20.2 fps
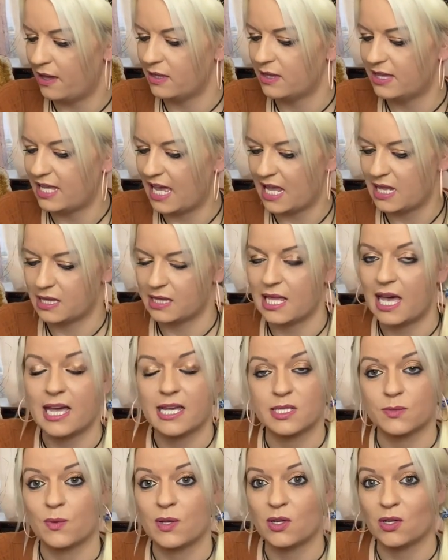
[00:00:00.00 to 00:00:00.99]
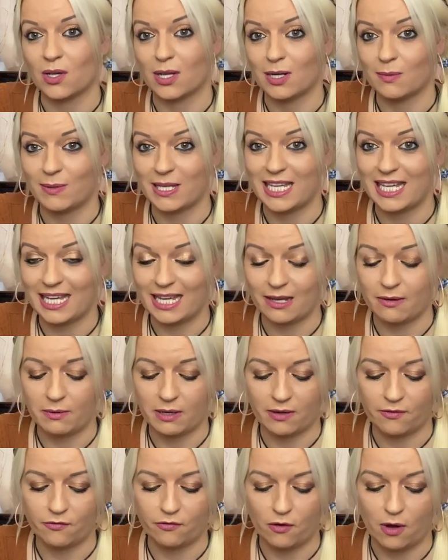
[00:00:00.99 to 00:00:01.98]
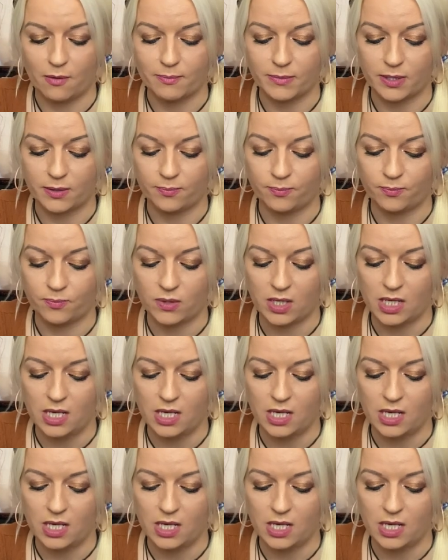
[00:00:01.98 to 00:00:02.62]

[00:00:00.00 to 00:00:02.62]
then that is when you're going to be hearing from them.